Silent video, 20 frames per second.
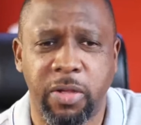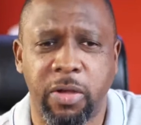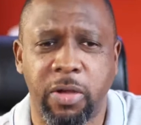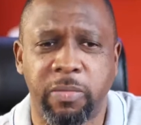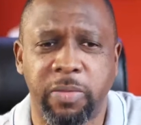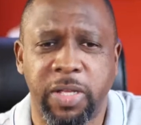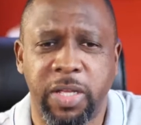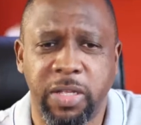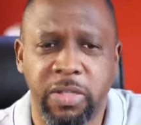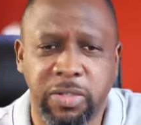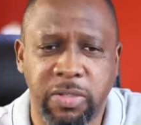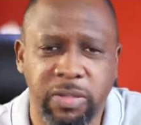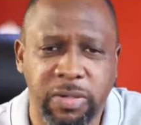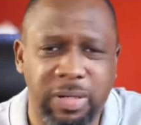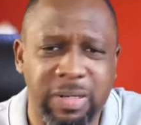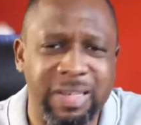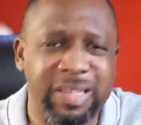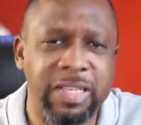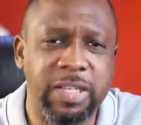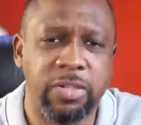God begins to
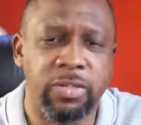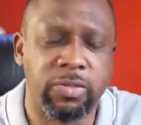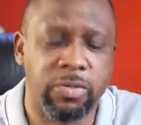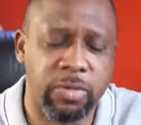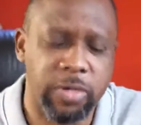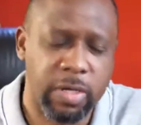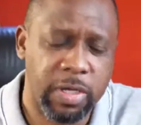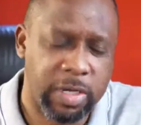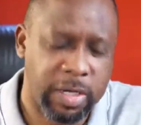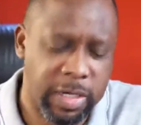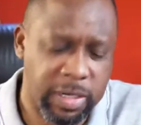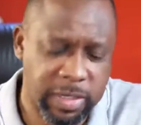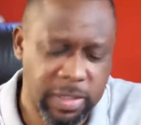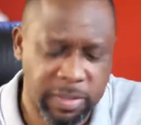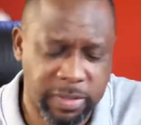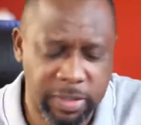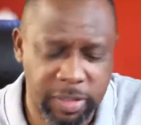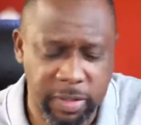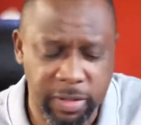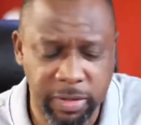lead you in a
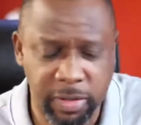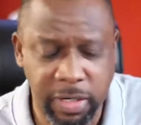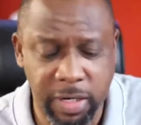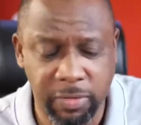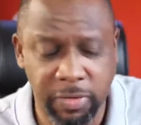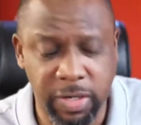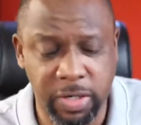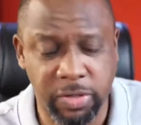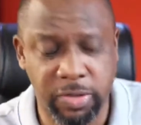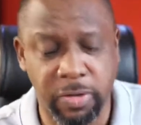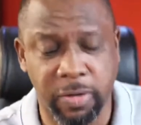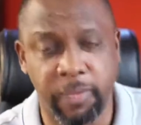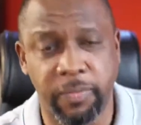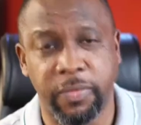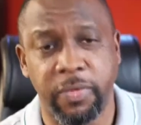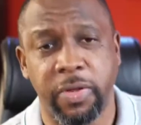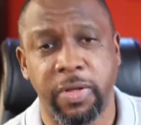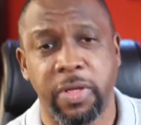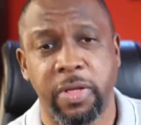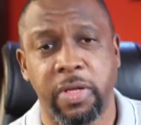certain direction,
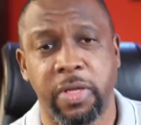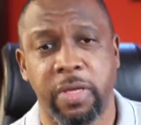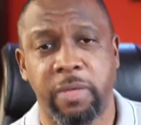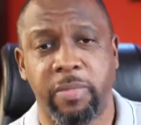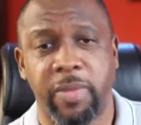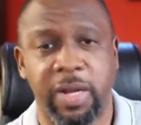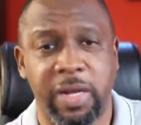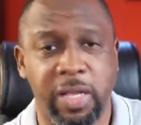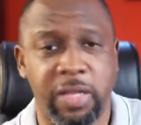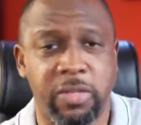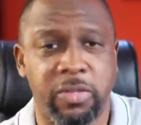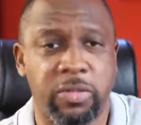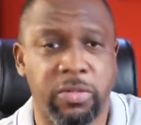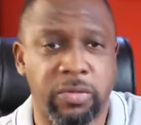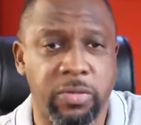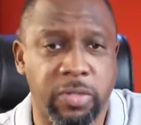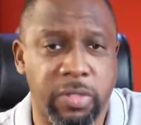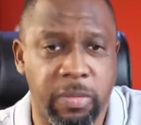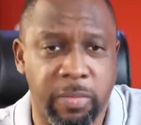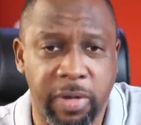He might lead you to
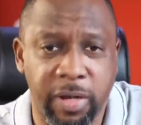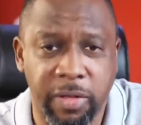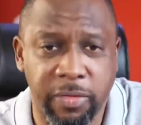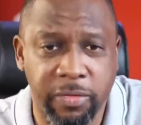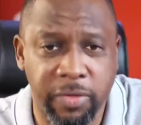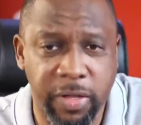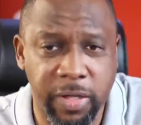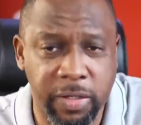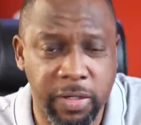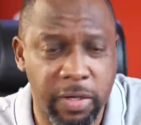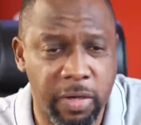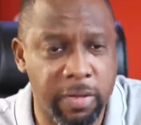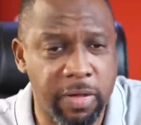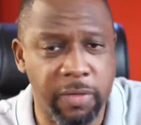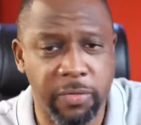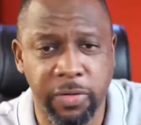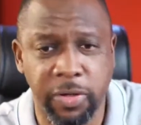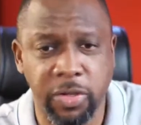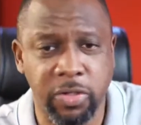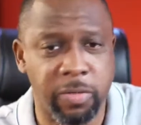do some other things,
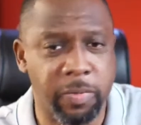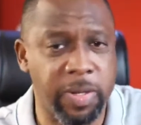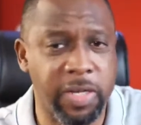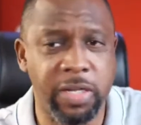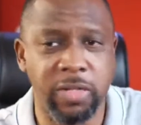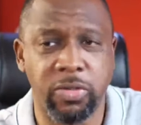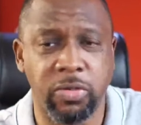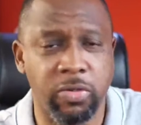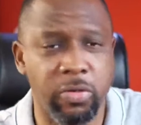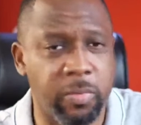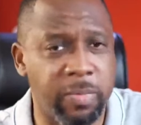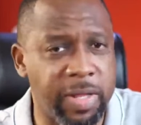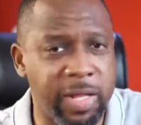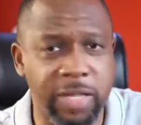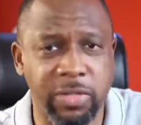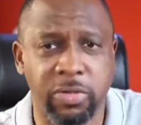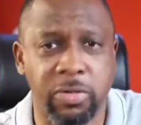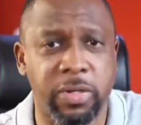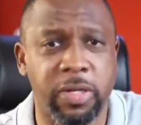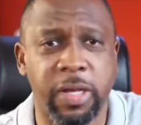other things you may need to do, but
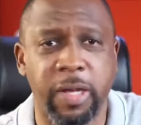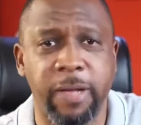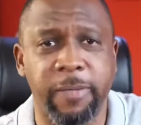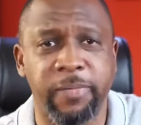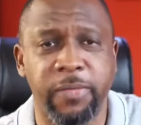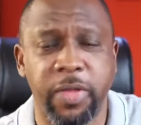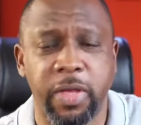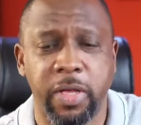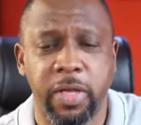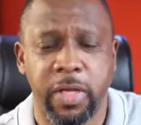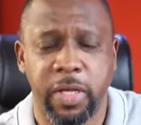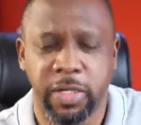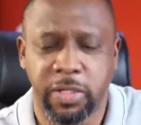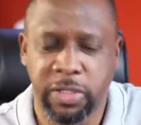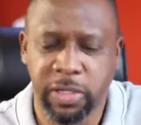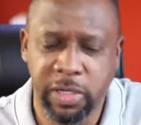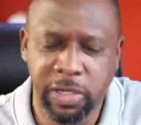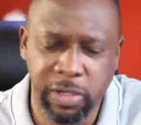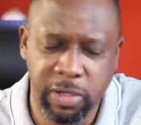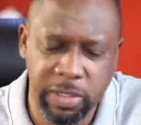that's okay. It's
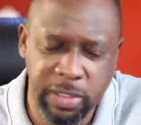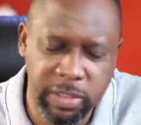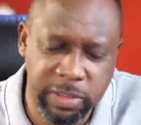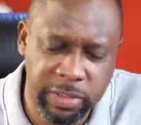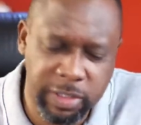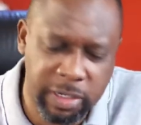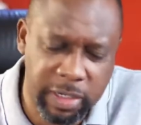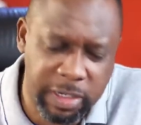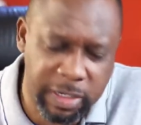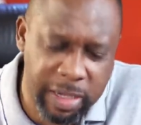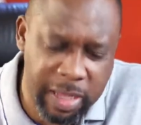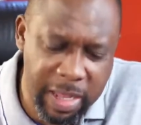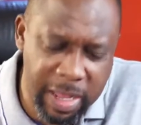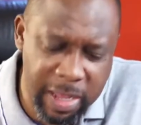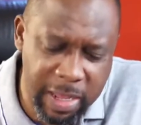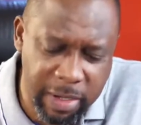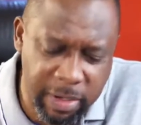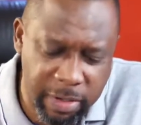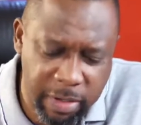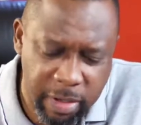still in
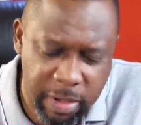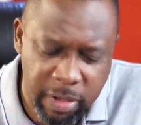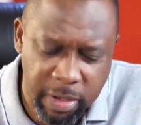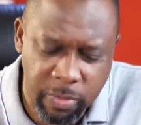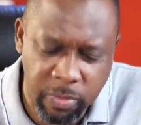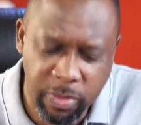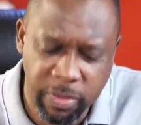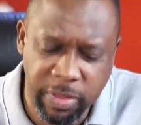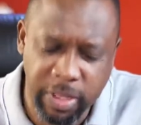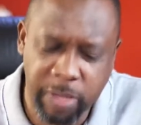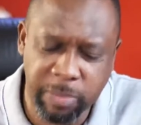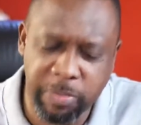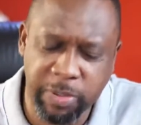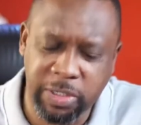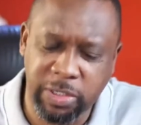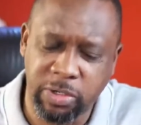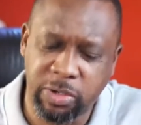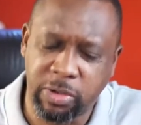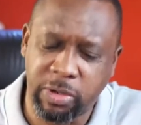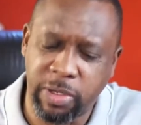line with that
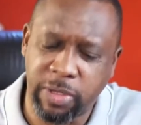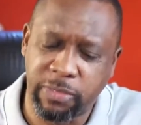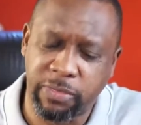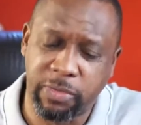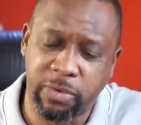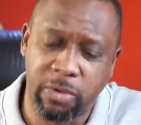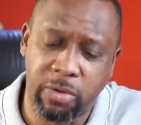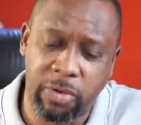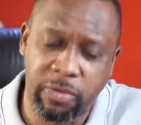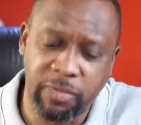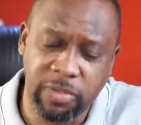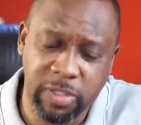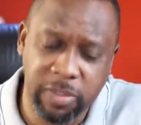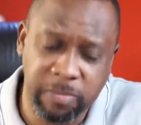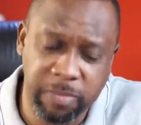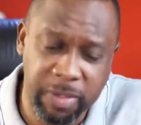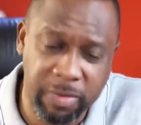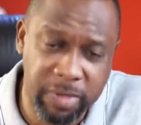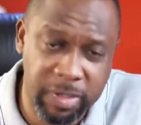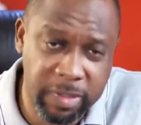particular flow of the
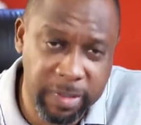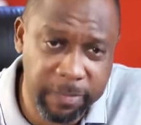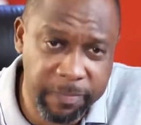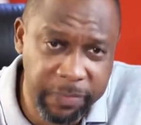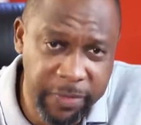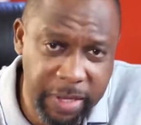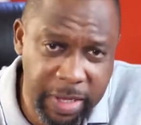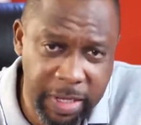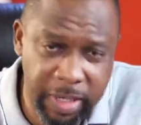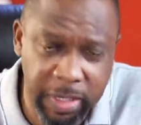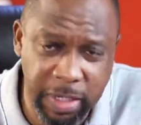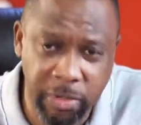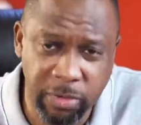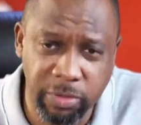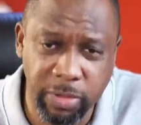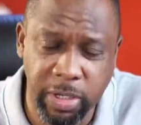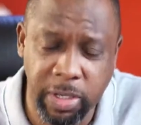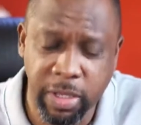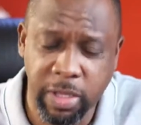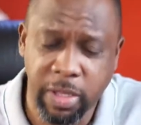Spirit.
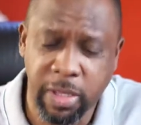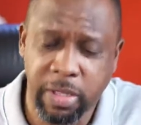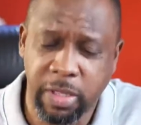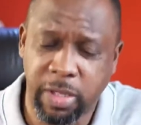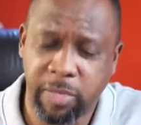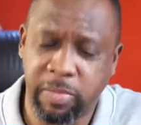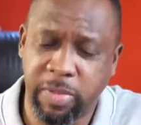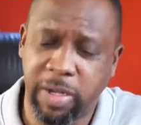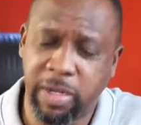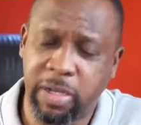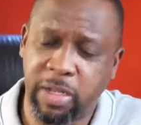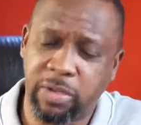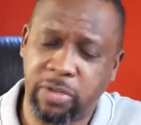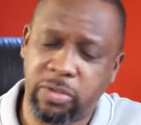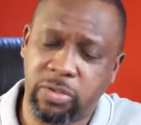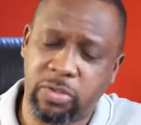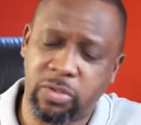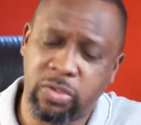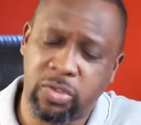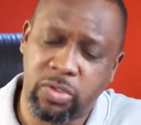Hallelujah. He might lead
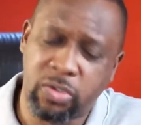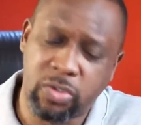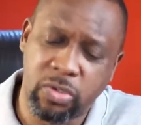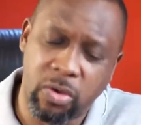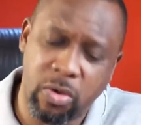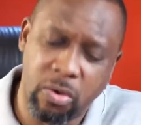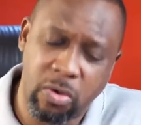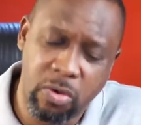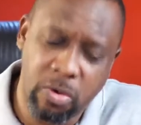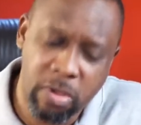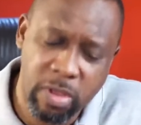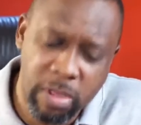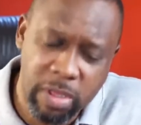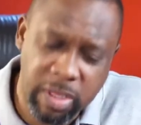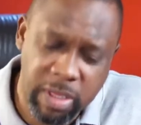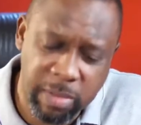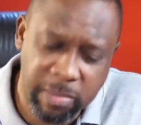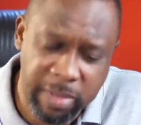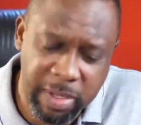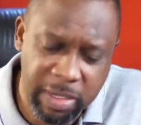you to sow.
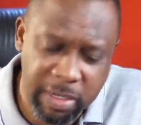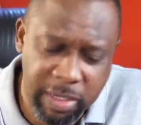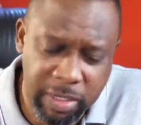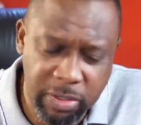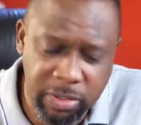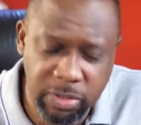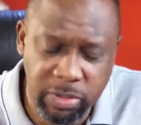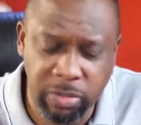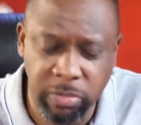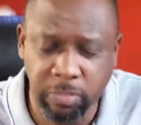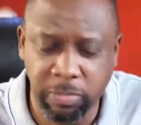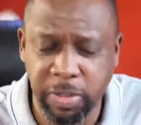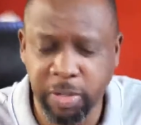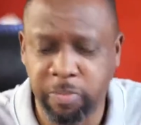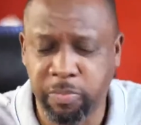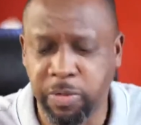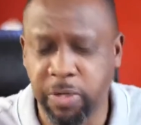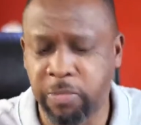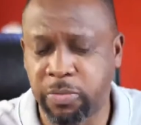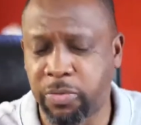He might lead you to
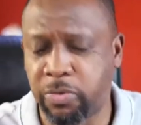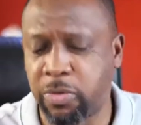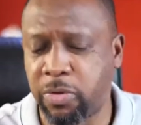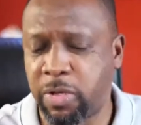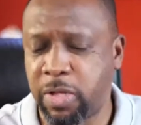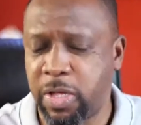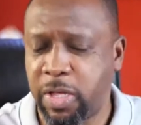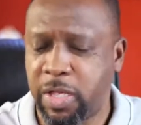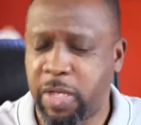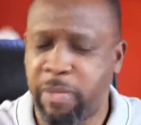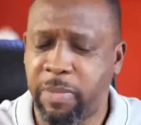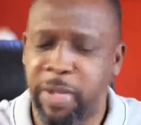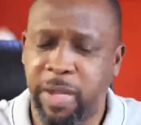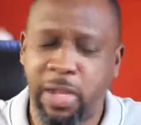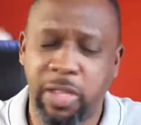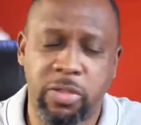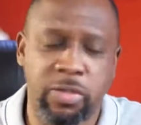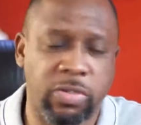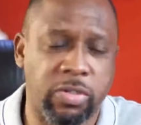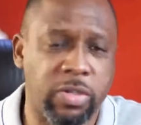meet people. He might
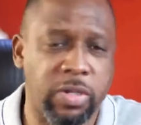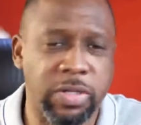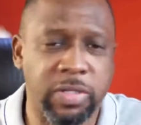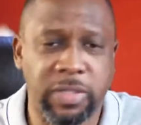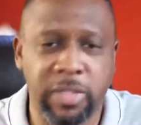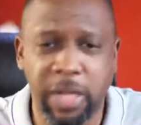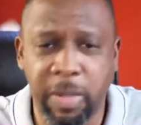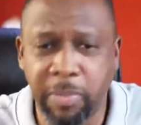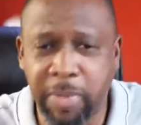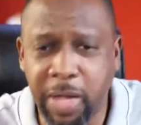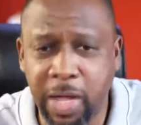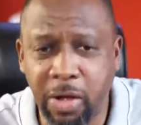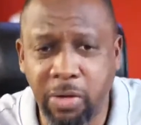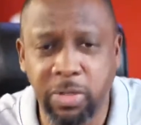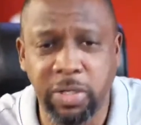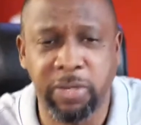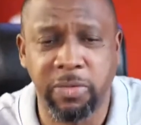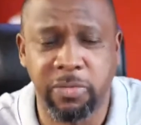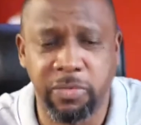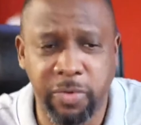lead you to just step
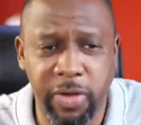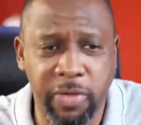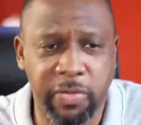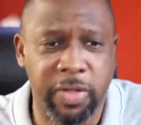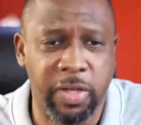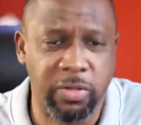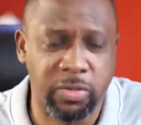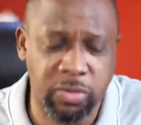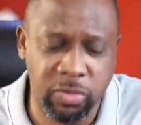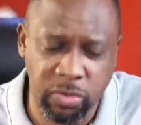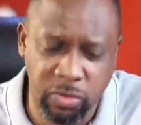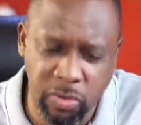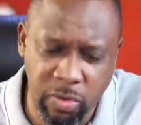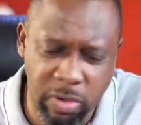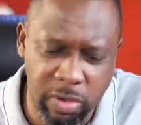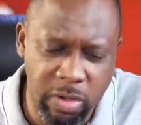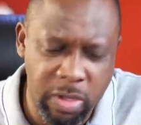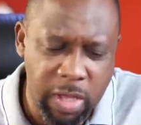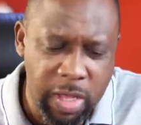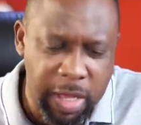out in faith and just
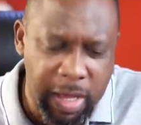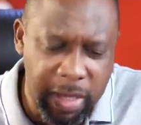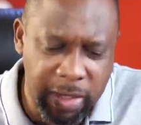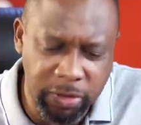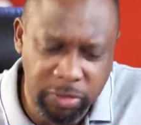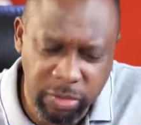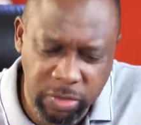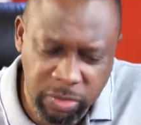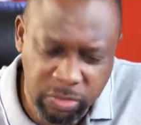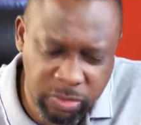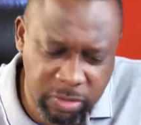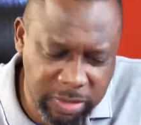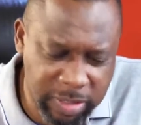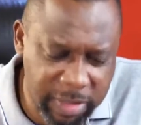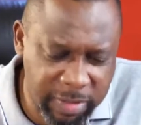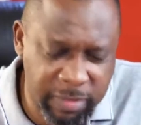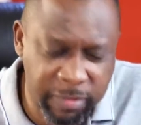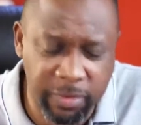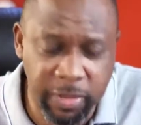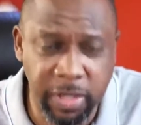go and just do
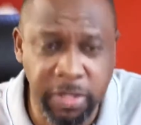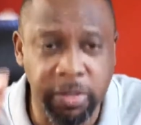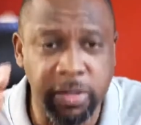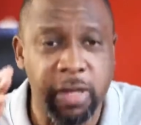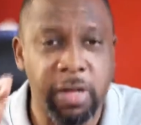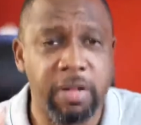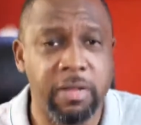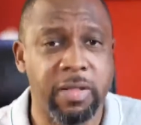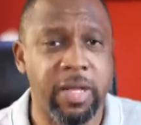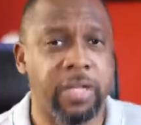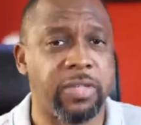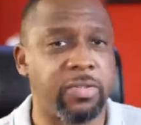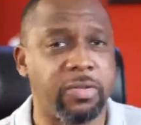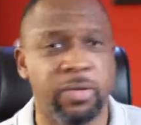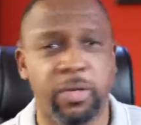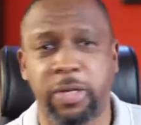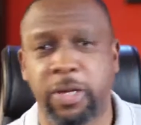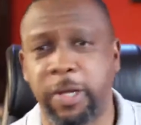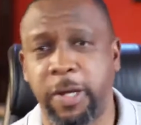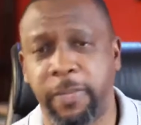certain things. That's
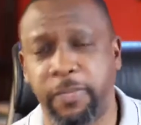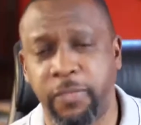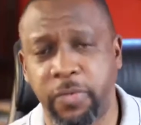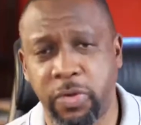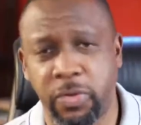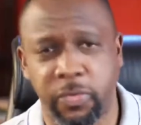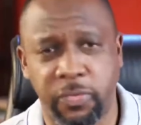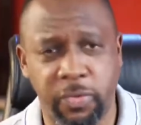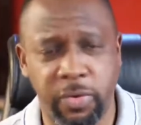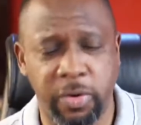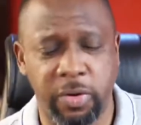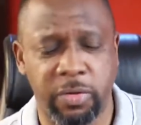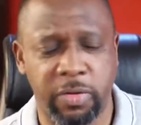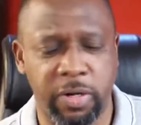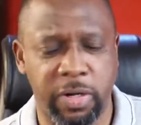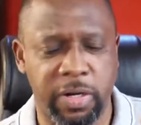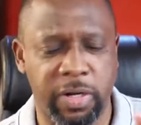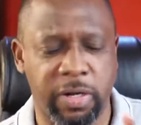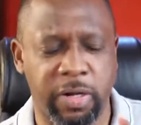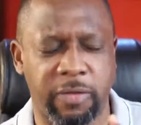okay. You follow the
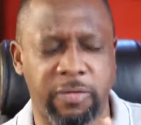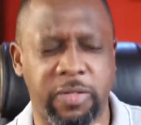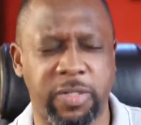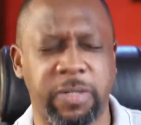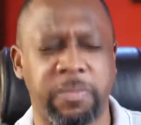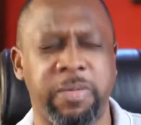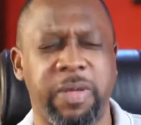leading of